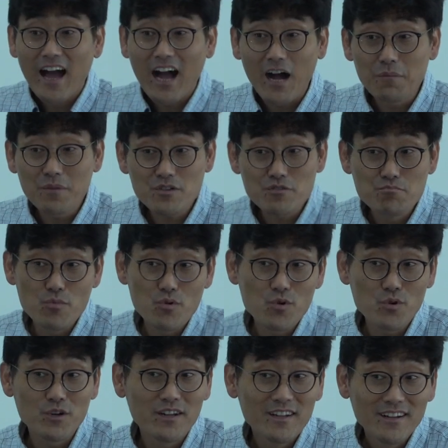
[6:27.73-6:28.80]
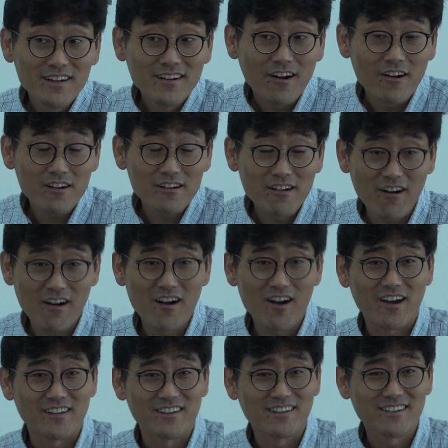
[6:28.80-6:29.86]
How much more our
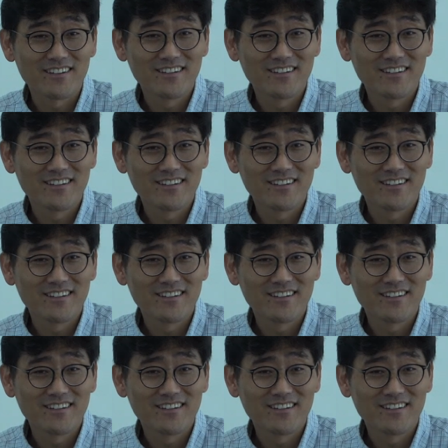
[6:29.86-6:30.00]
God?